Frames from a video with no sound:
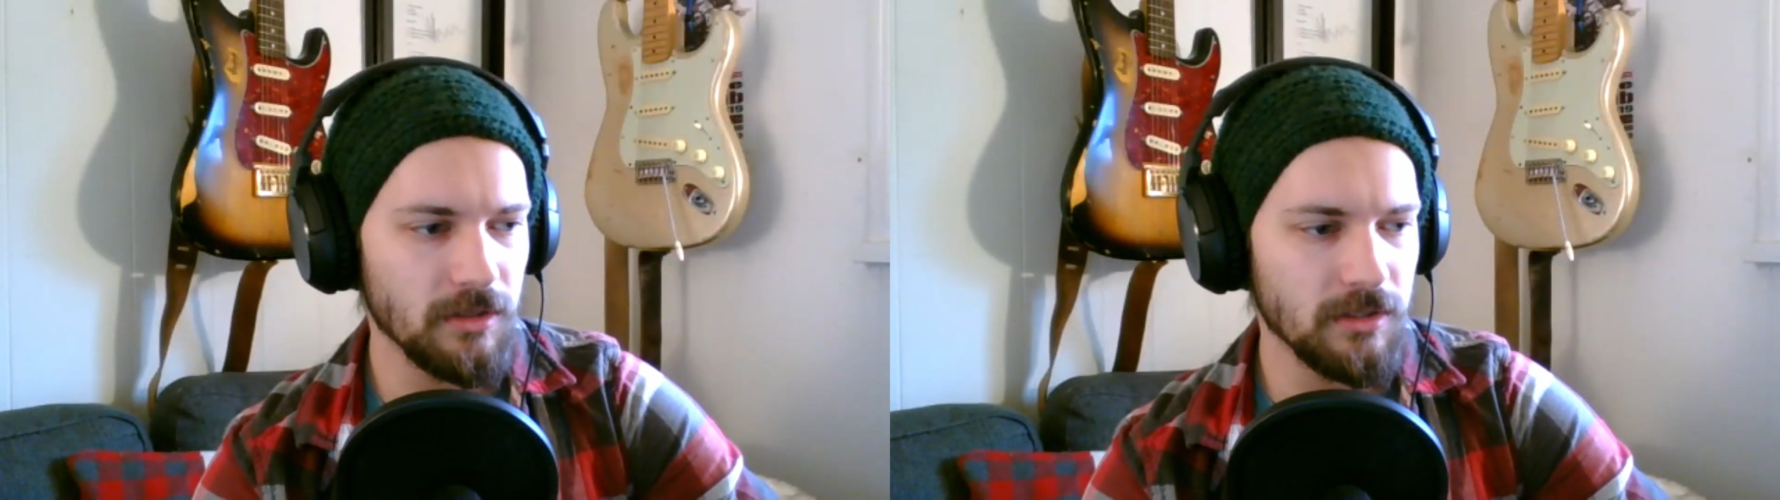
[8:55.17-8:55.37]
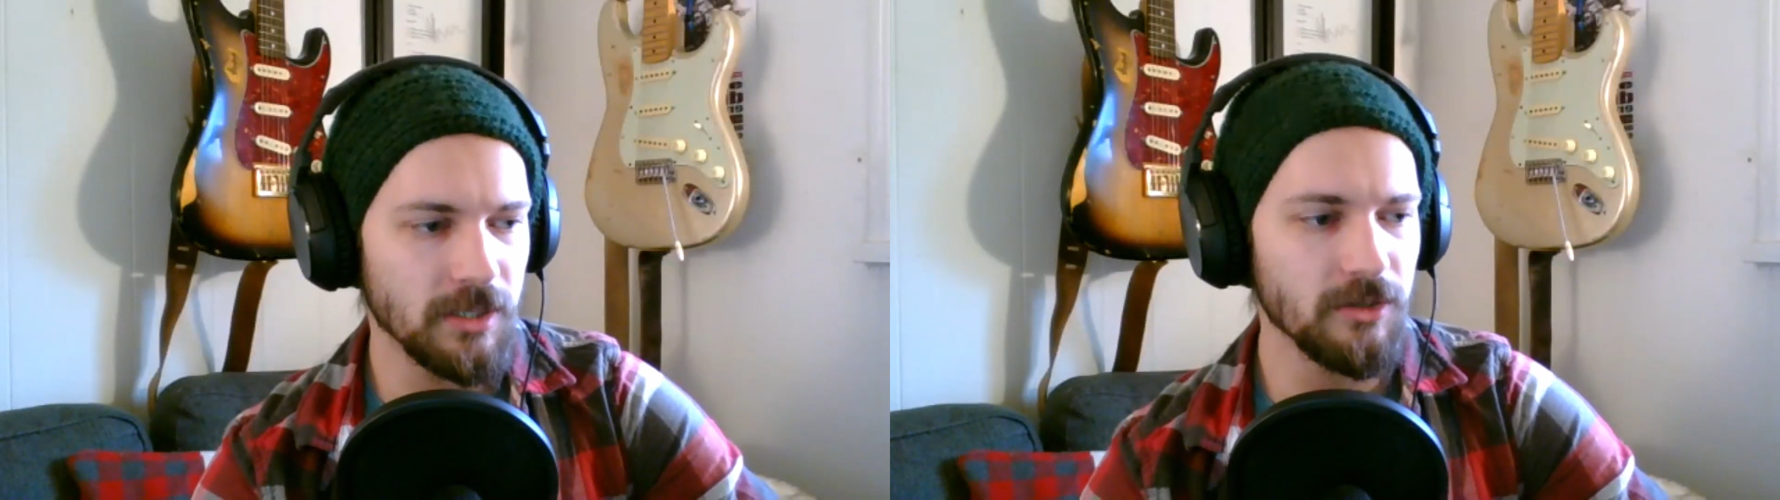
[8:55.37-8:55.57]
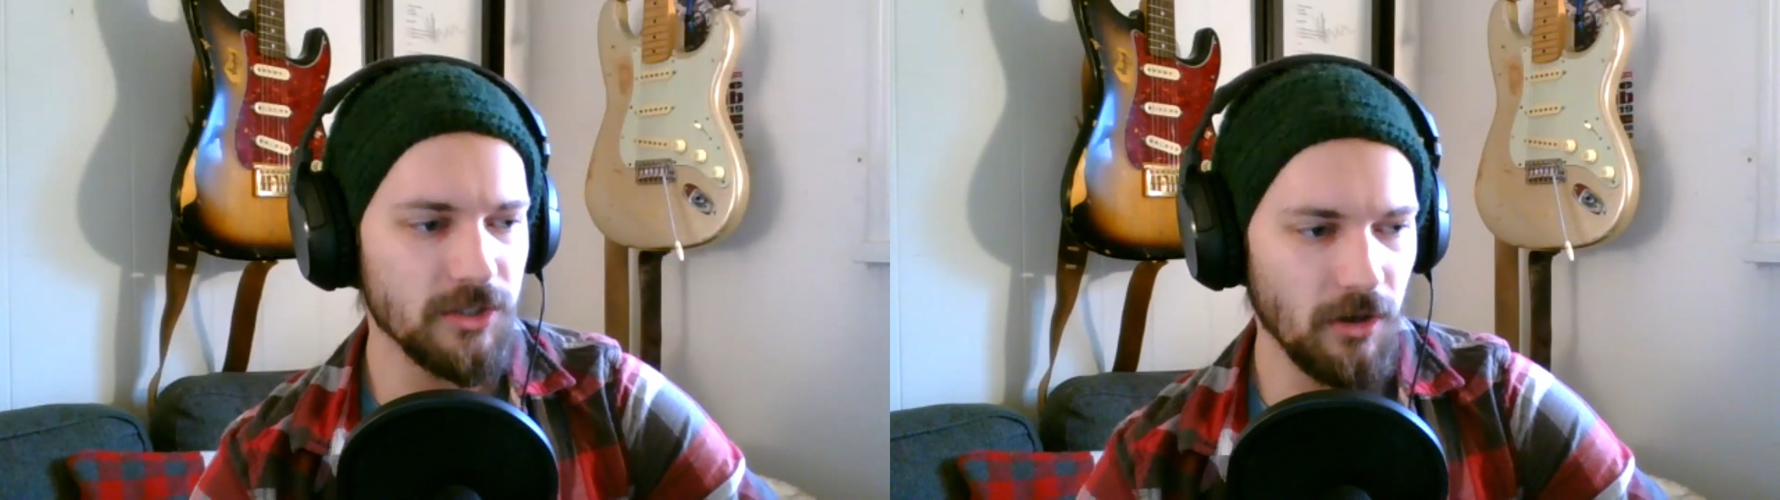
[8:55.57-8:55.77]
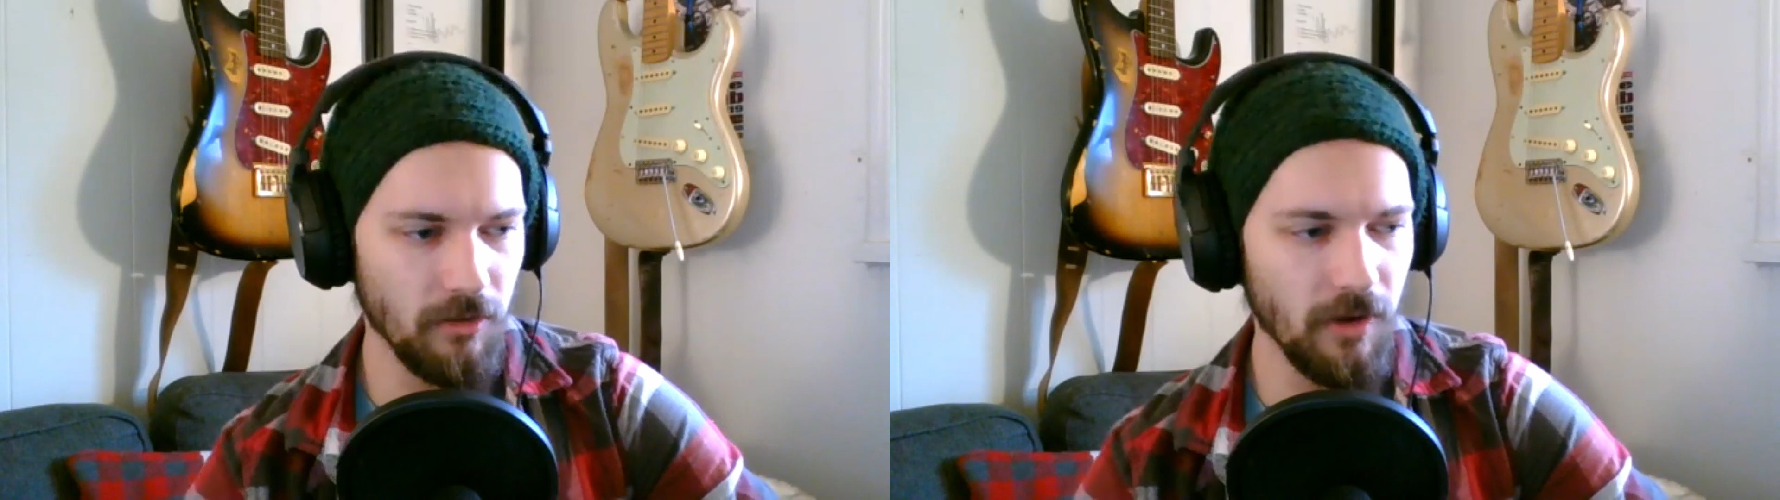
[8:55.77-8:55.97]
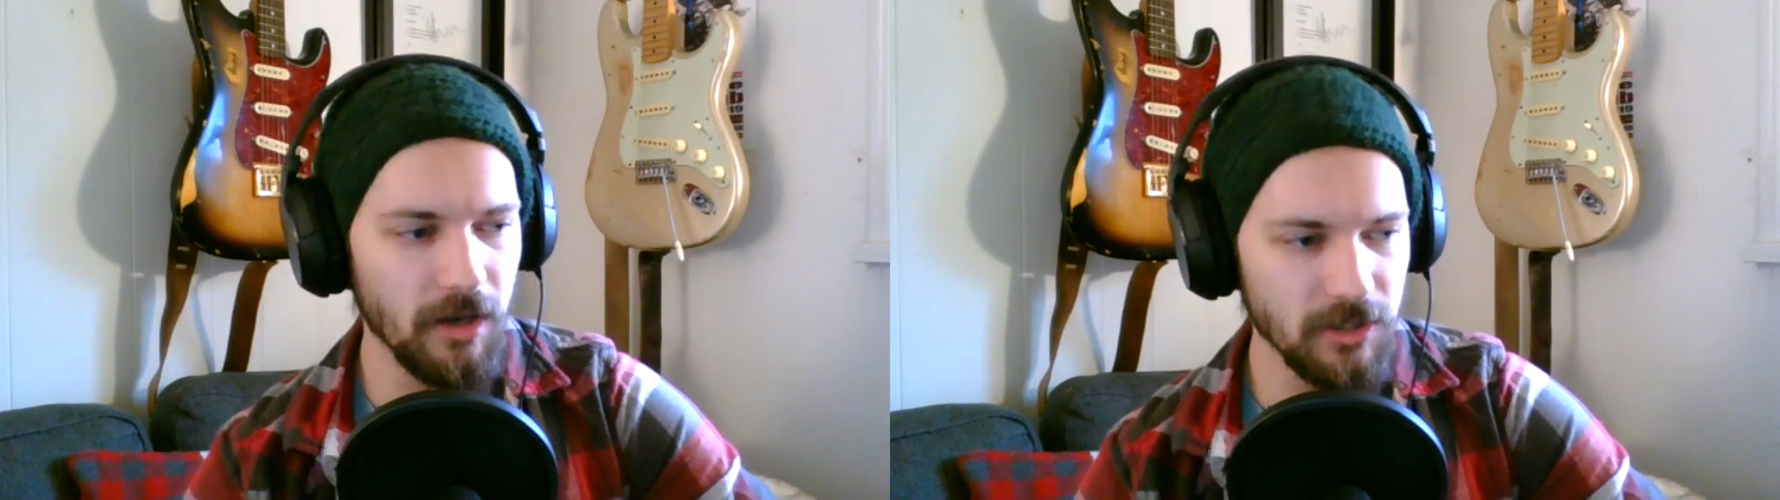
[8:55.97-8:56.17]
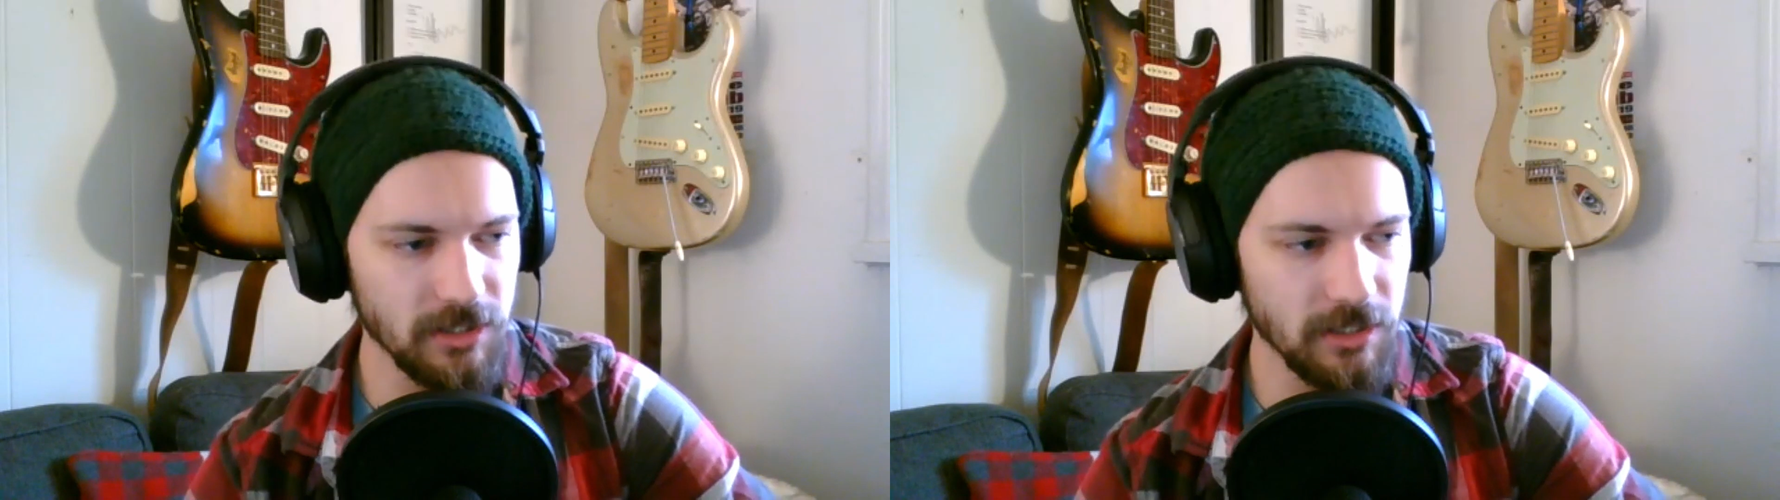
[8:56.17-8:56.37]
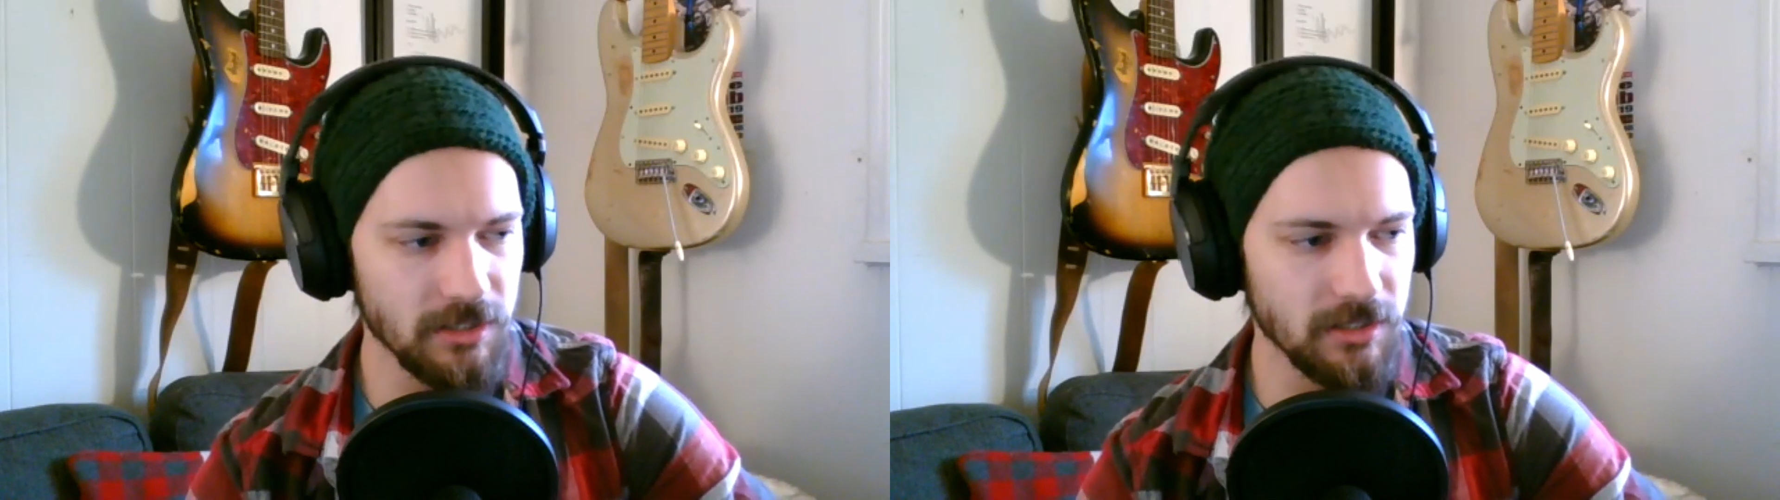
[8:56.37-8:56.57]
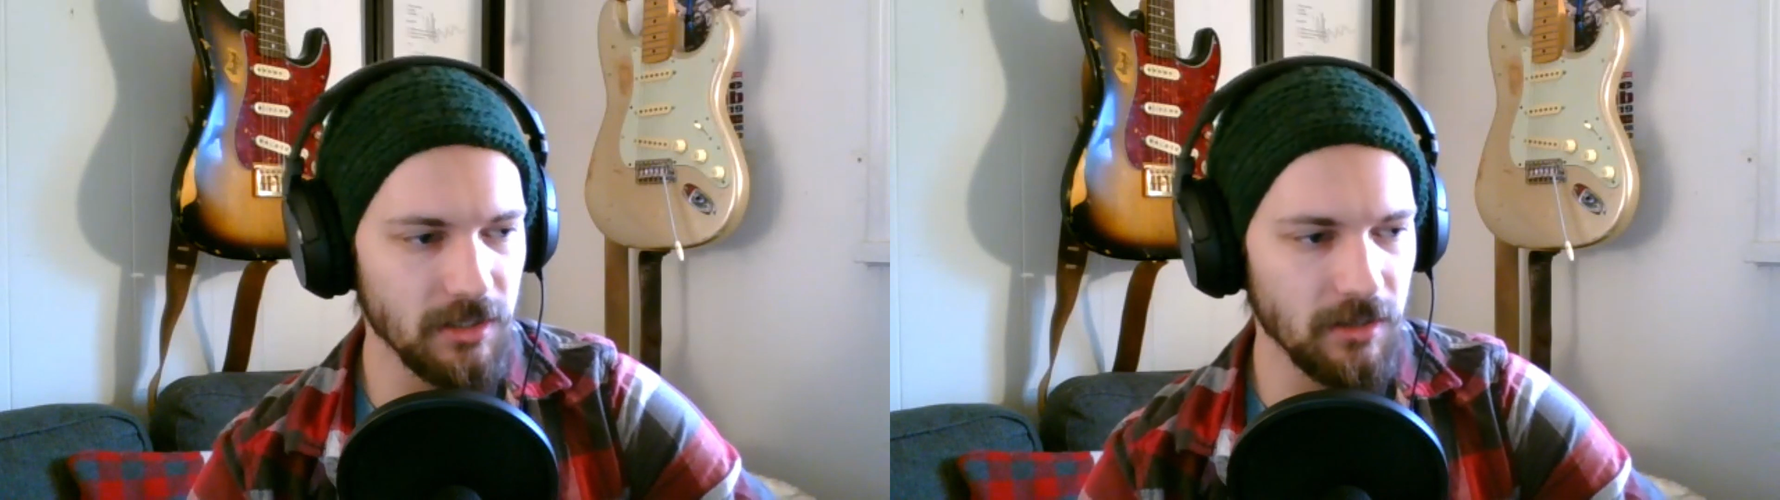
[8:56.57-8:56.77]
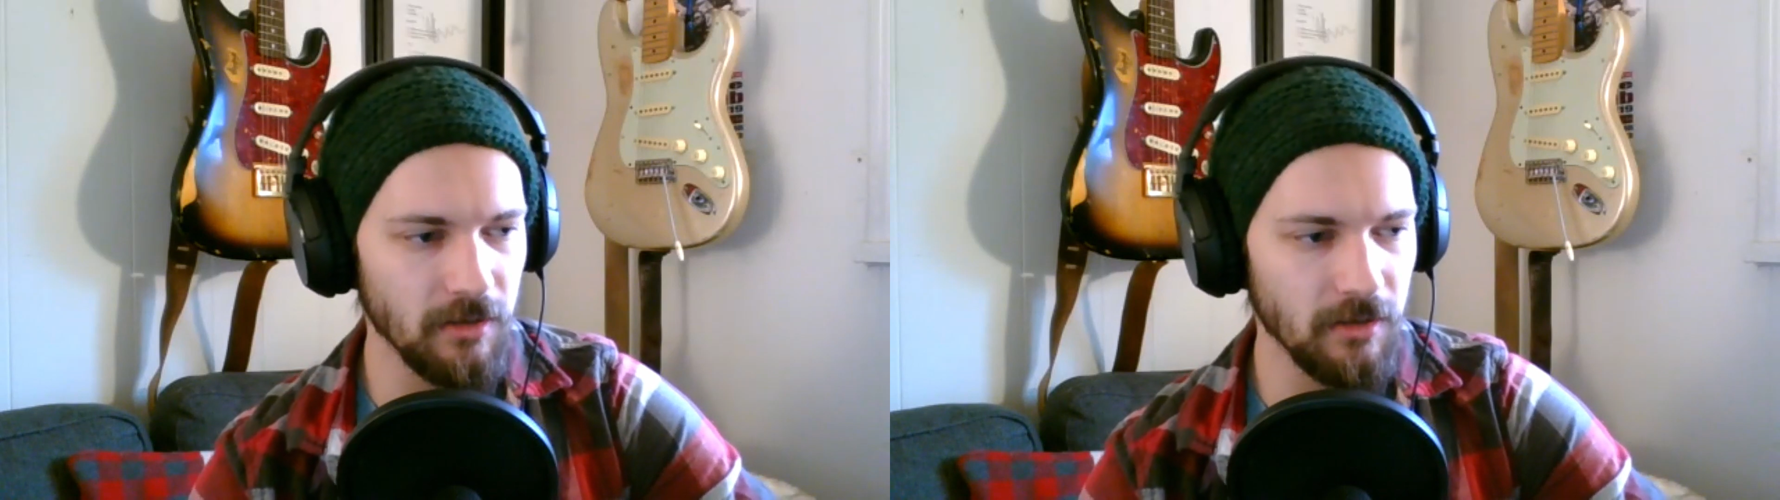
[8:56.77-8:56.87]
singer-songwriters, it's